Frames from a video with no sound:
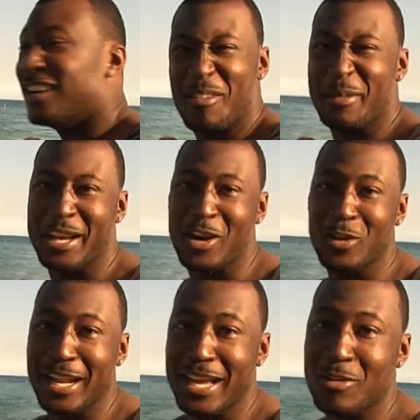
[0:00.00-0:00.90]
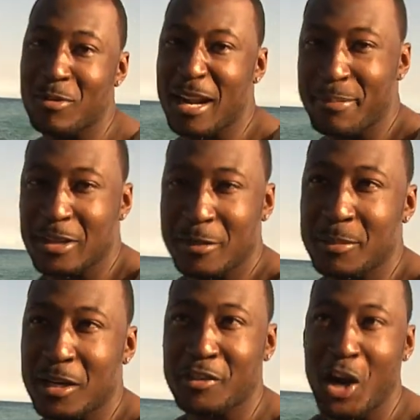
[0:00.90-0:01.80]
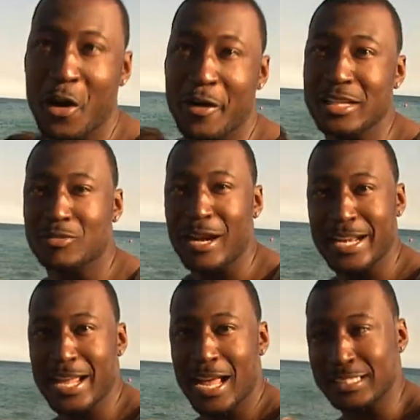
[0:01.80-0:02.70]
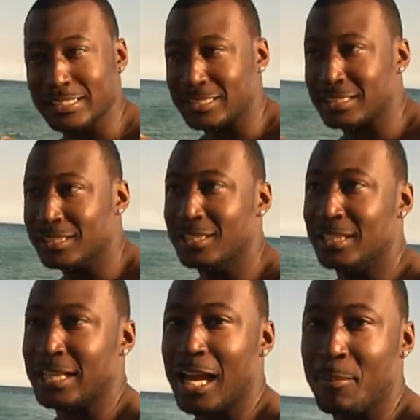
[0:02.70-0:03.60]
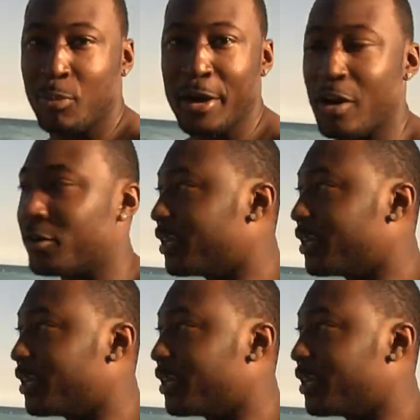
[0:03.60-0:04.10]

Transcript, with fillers: I'm gonna get on later when I build up enough courage. Right now, I just gotta pray on